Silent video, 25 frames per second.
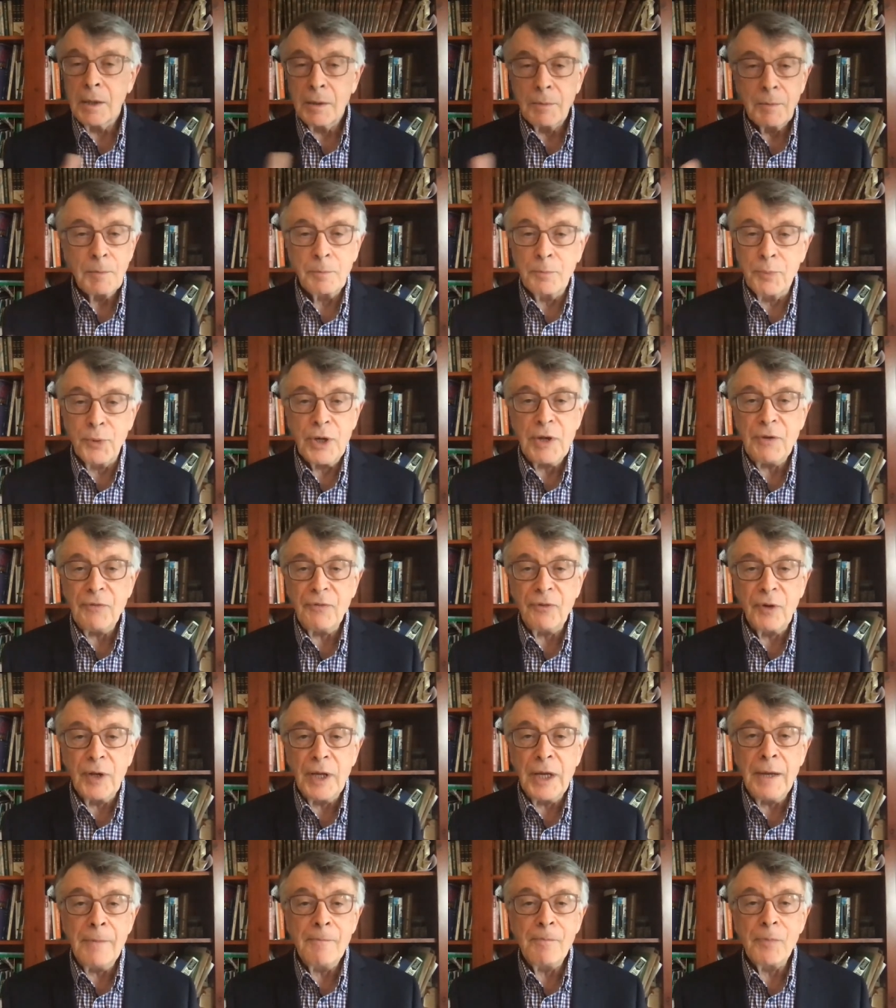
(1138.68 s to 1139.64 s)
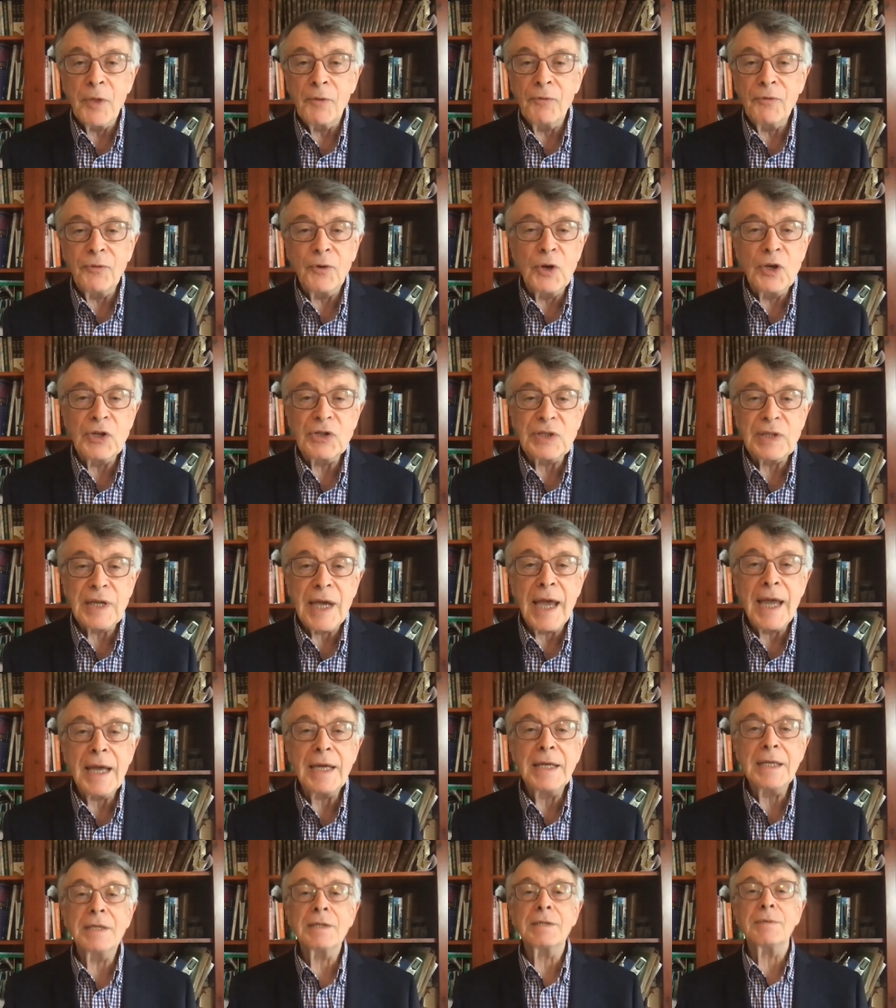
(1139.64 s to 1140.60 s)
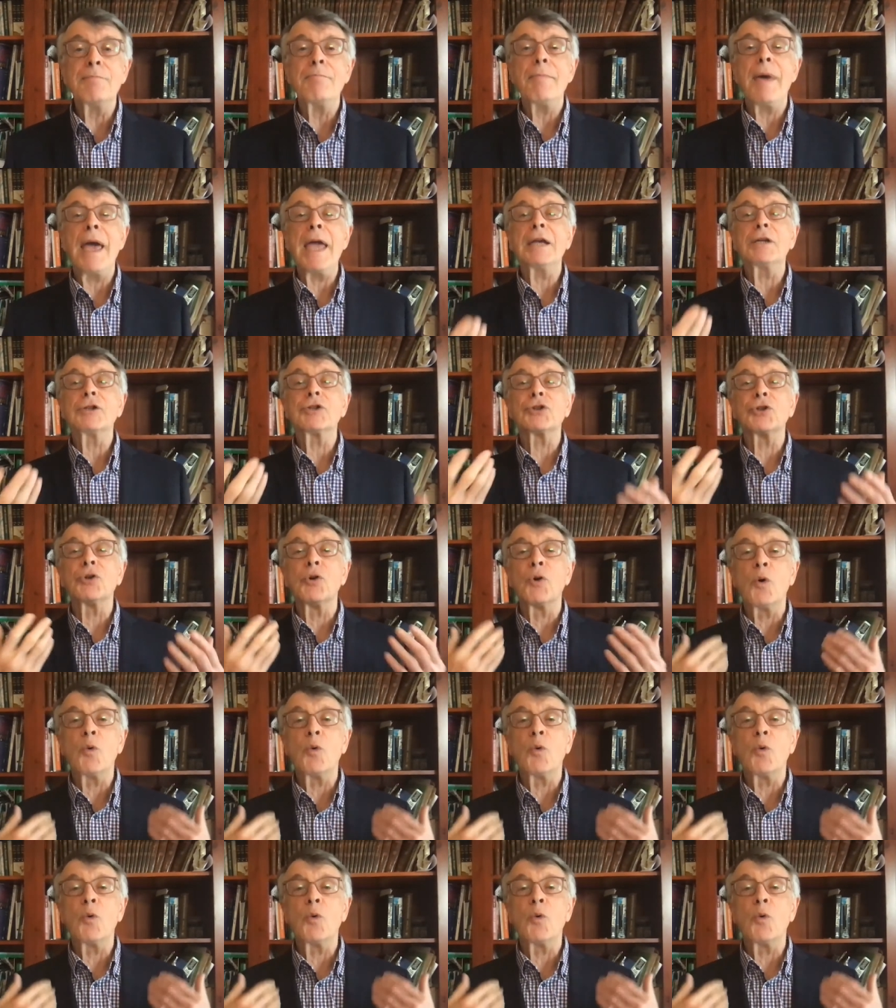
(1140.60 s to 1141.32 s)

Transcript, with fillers: Briefly, the first aid is make sure